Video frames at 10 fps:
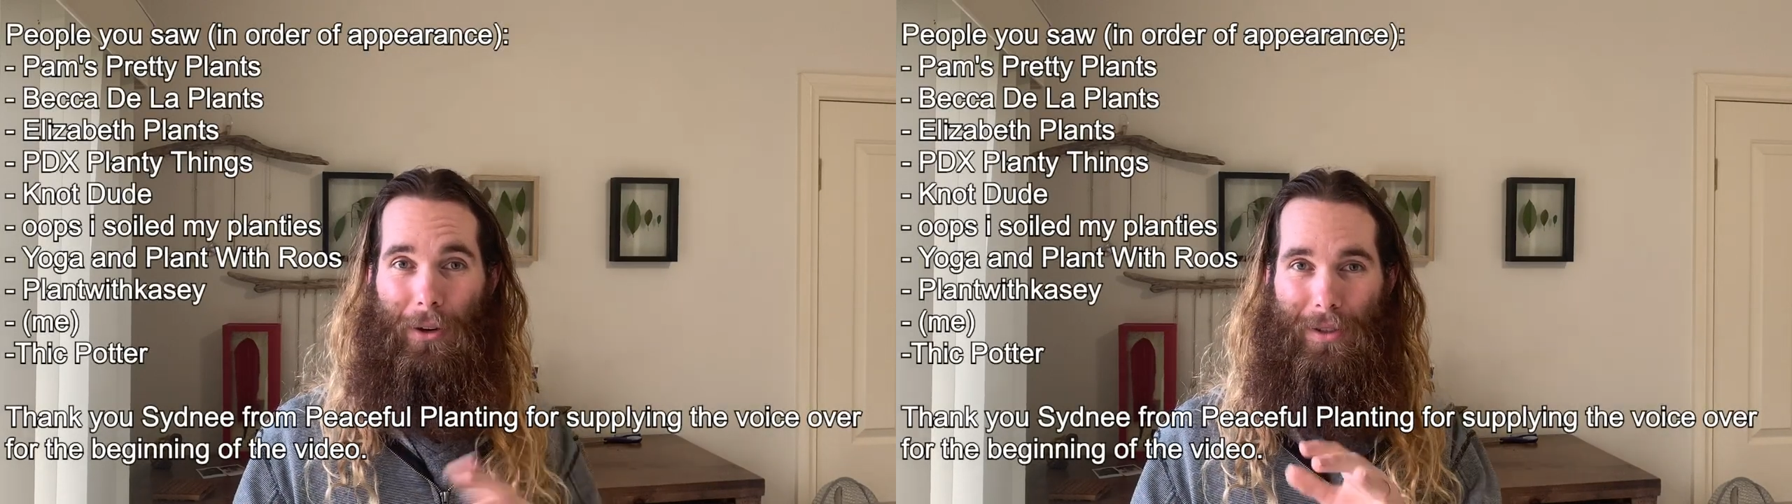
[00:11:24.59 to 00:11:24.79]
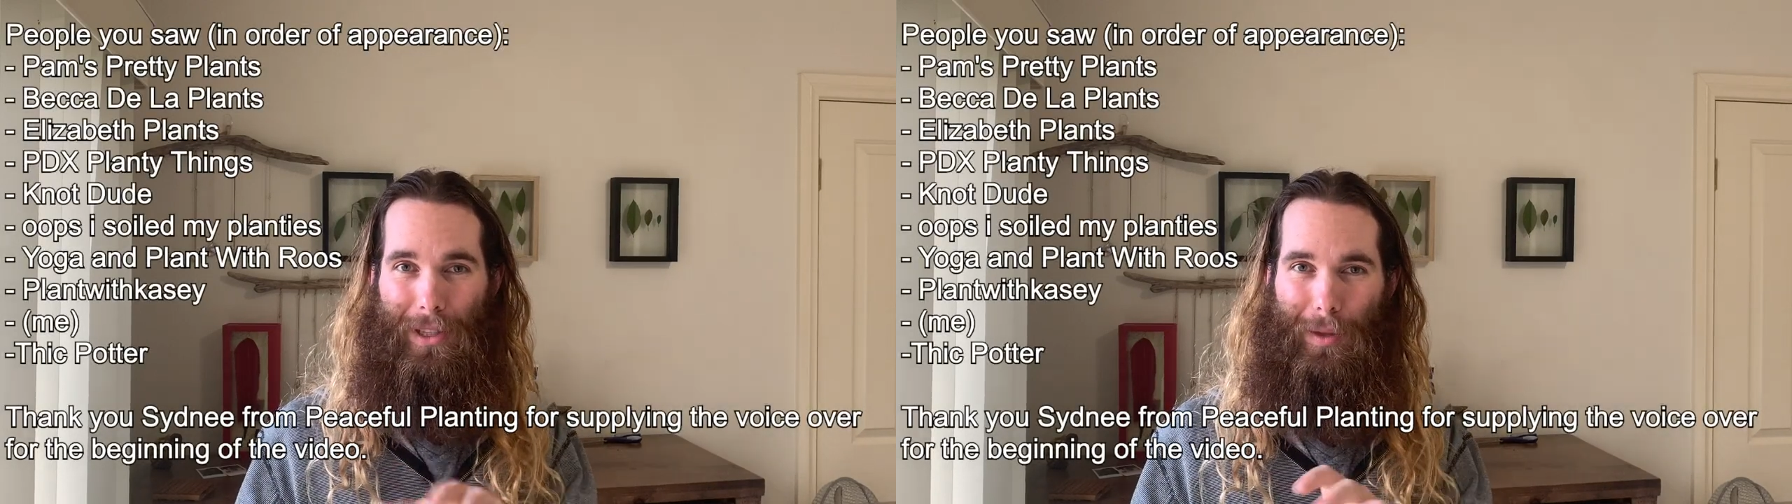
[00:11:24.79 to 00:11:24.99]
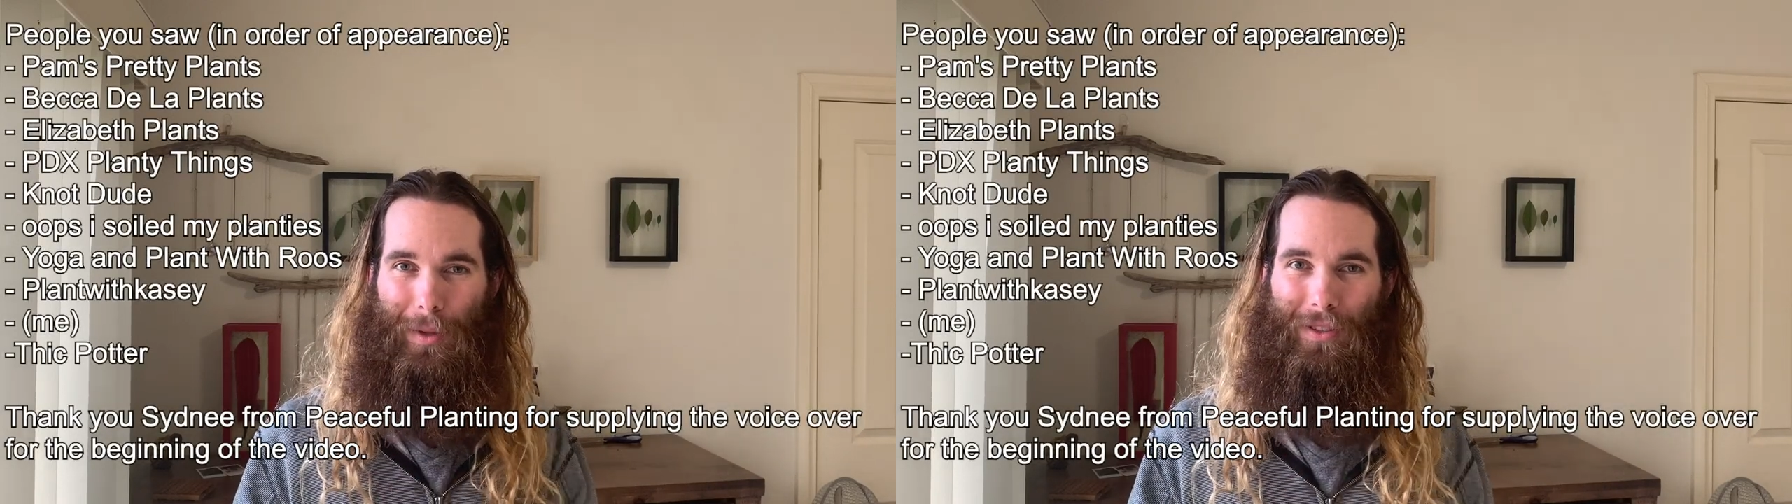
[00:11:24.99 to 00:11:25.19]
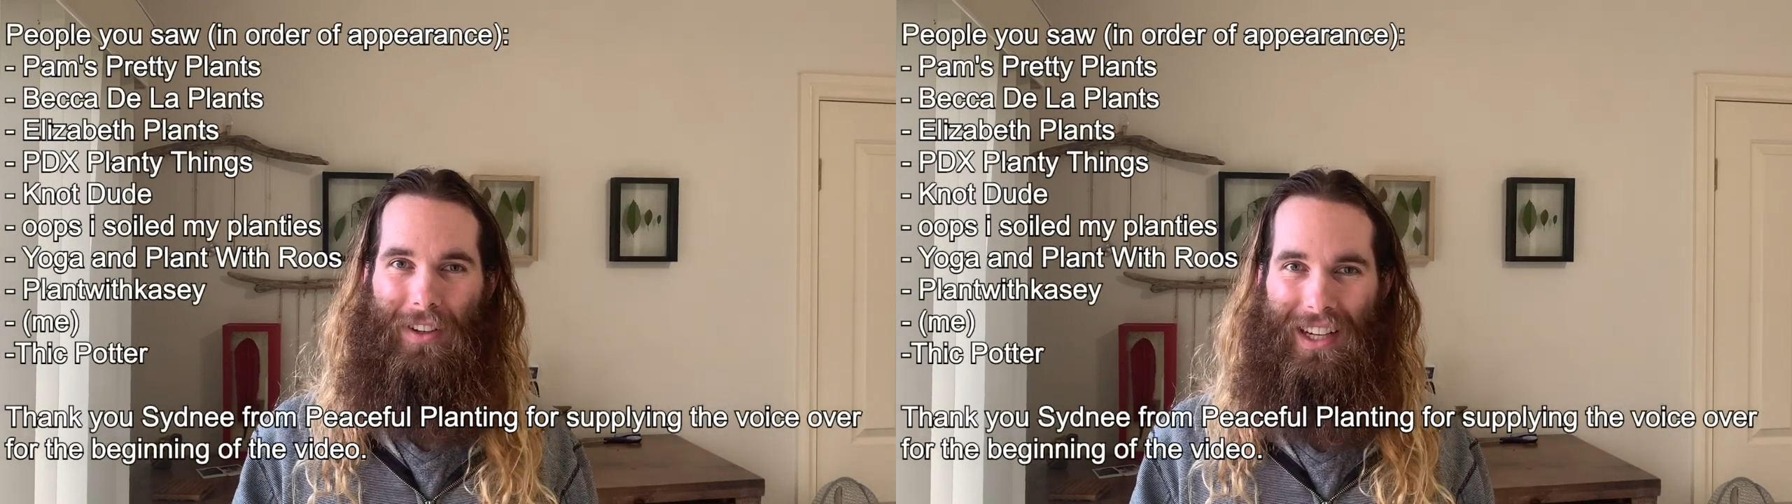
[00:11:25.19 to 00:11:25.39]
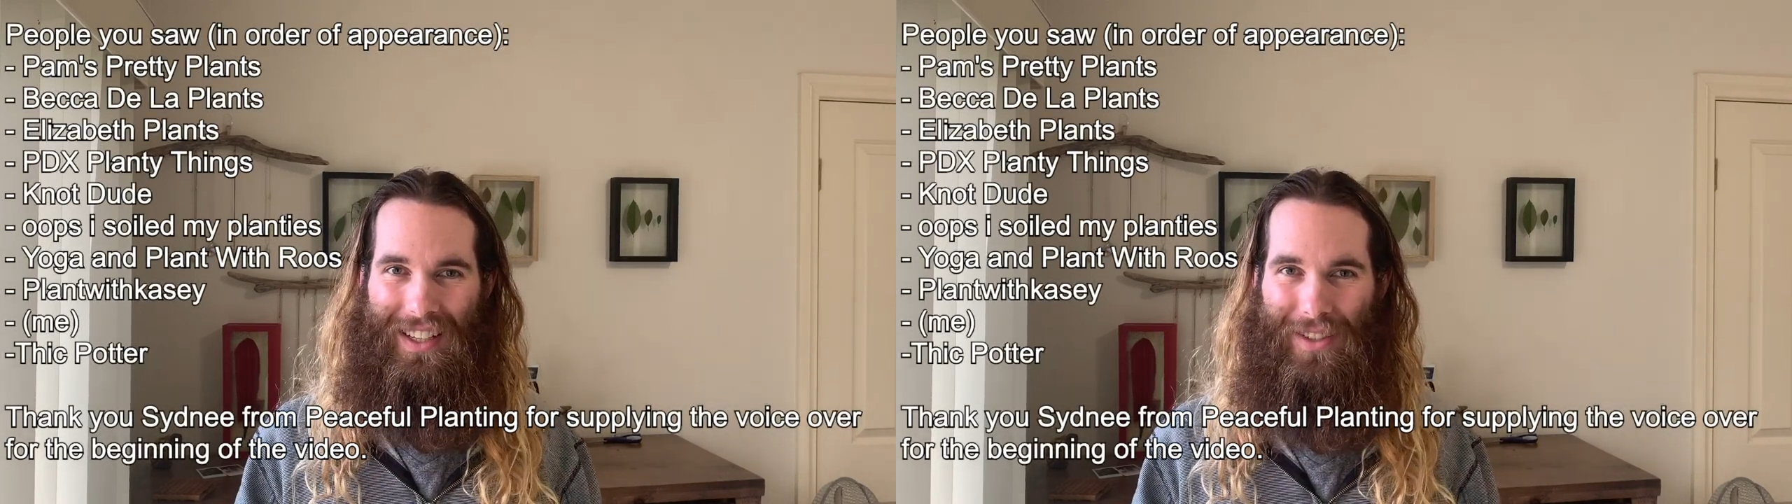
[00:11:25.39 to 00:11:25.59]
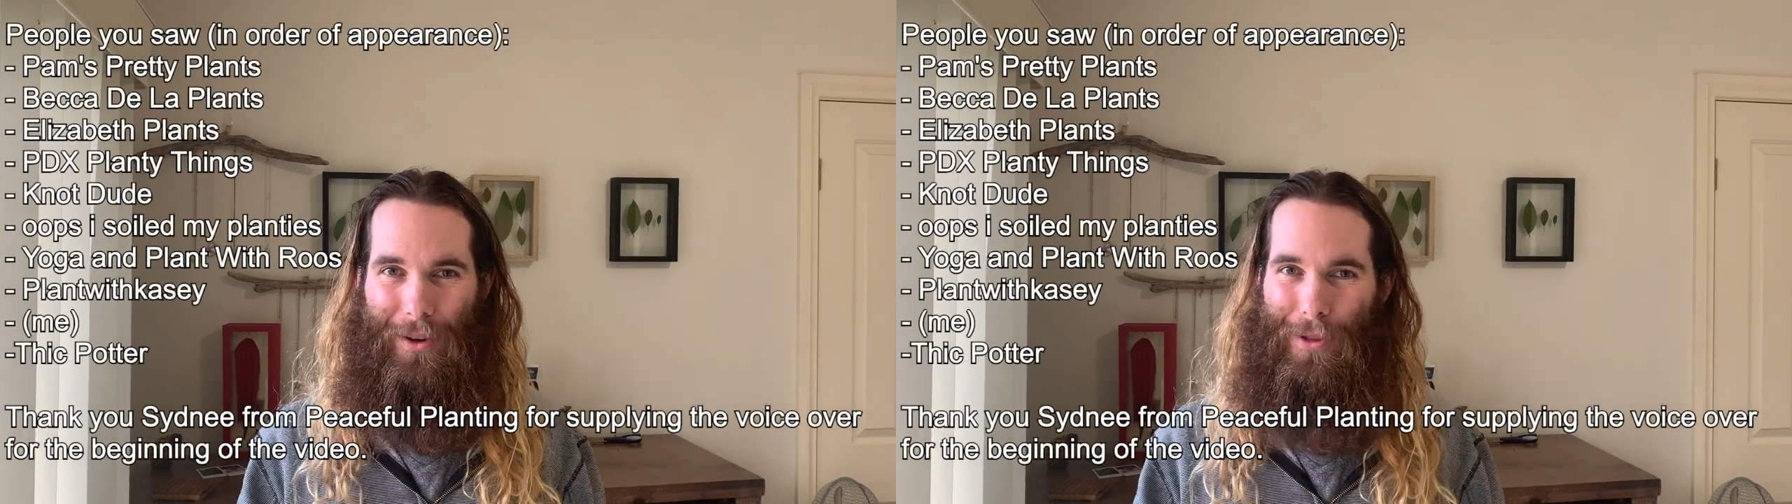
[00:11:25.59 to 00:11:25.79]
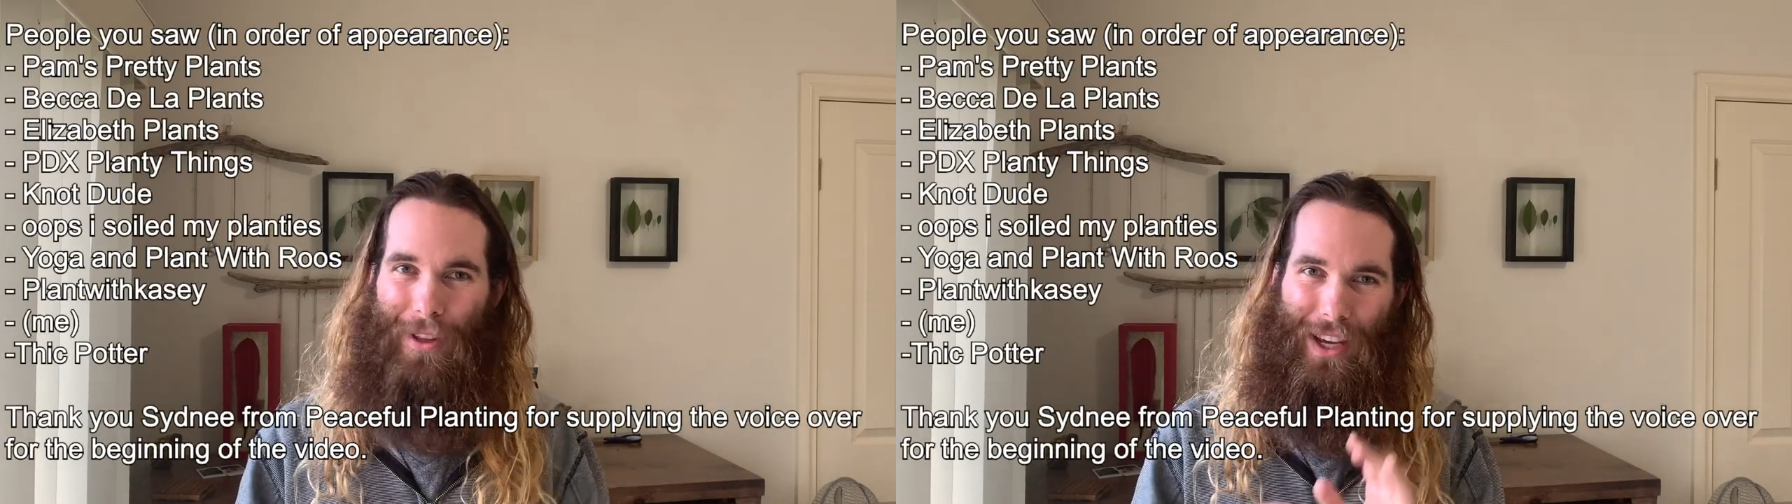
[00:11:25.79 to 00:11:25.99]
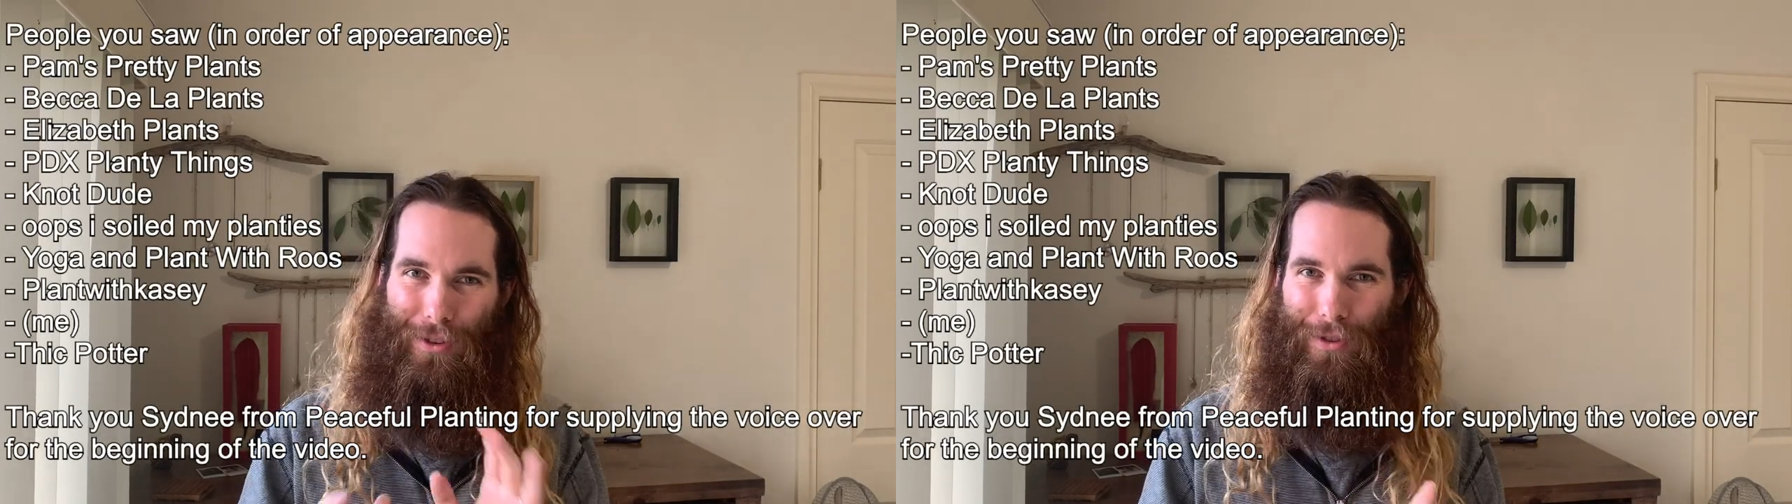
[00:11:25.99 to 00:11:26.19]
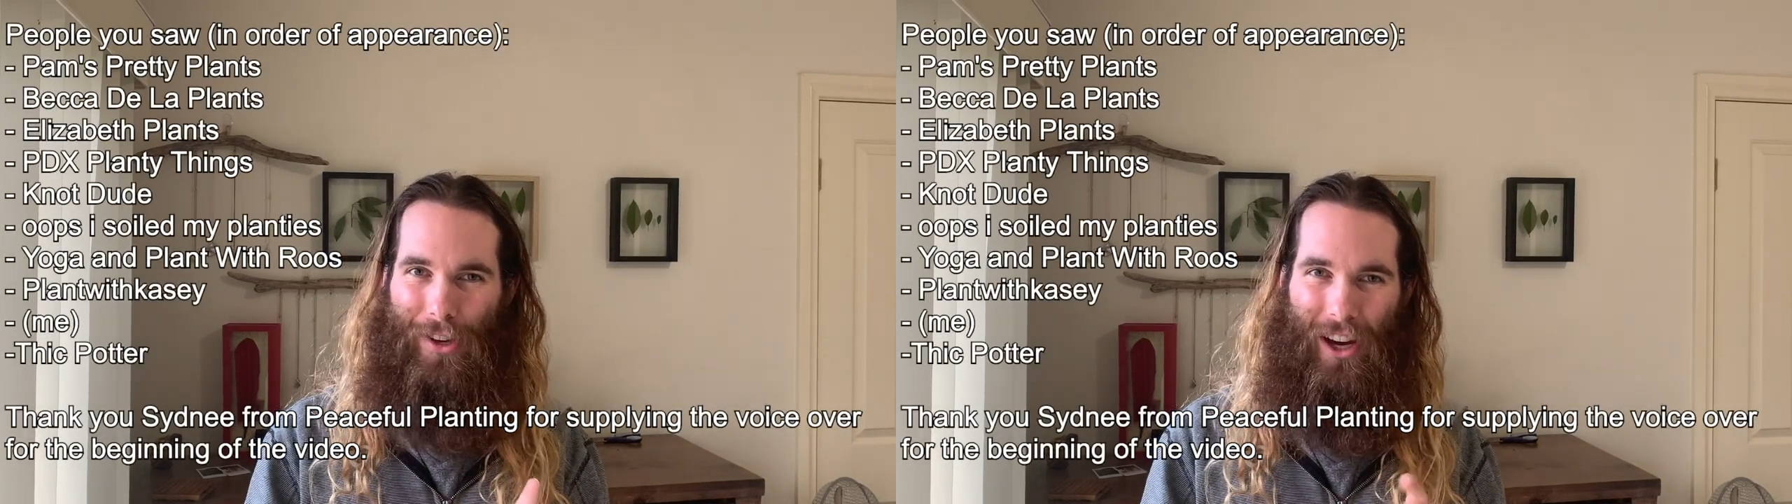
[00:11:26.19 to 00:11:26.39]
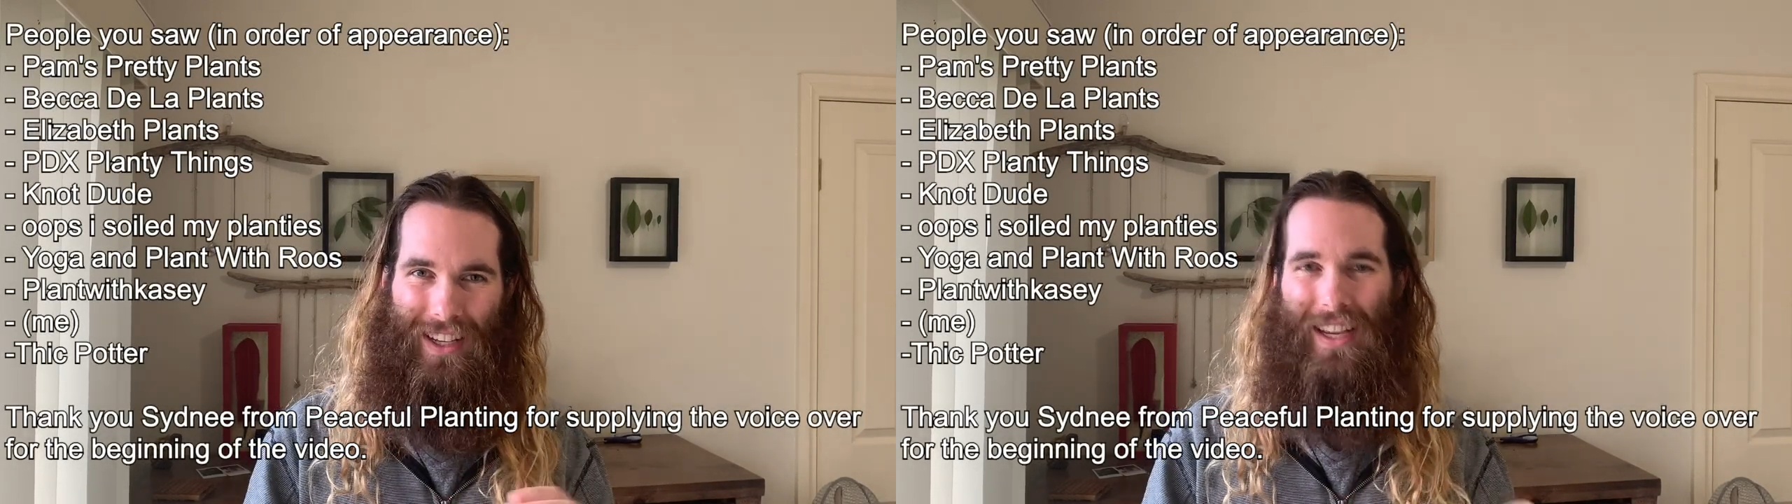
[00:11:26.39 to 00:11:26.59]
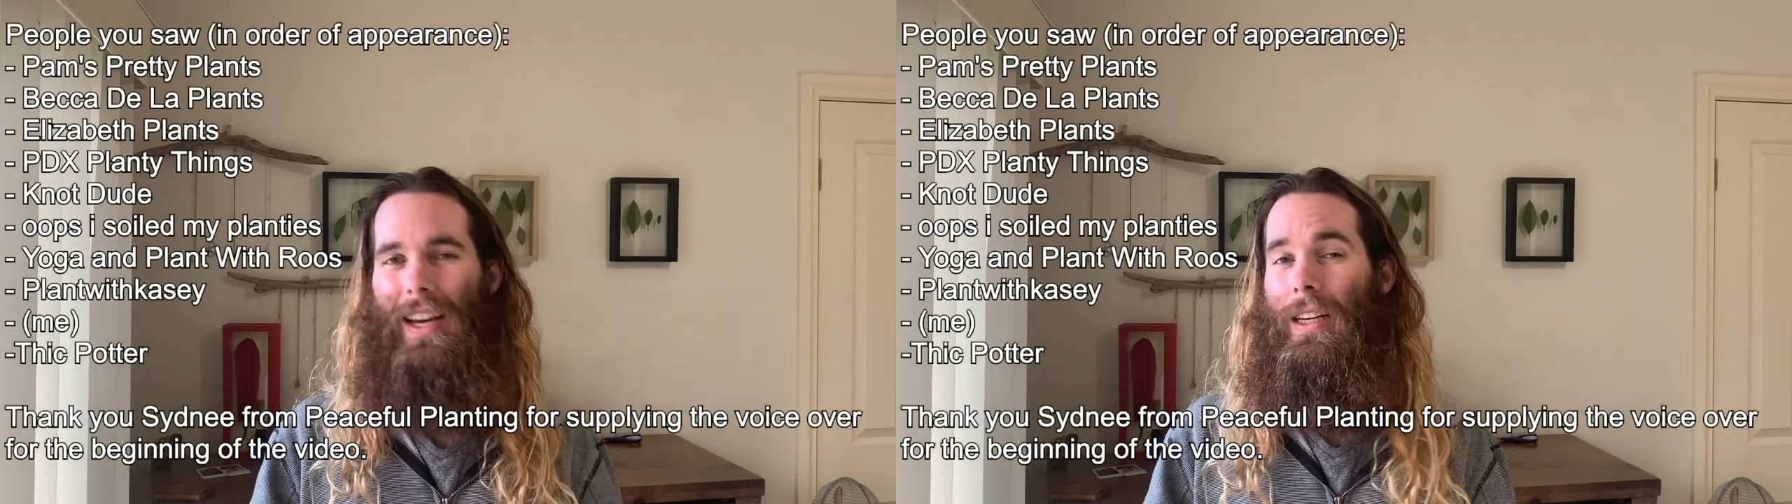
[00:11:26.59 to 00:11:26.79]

It was a little bit of fun, so thank you guys.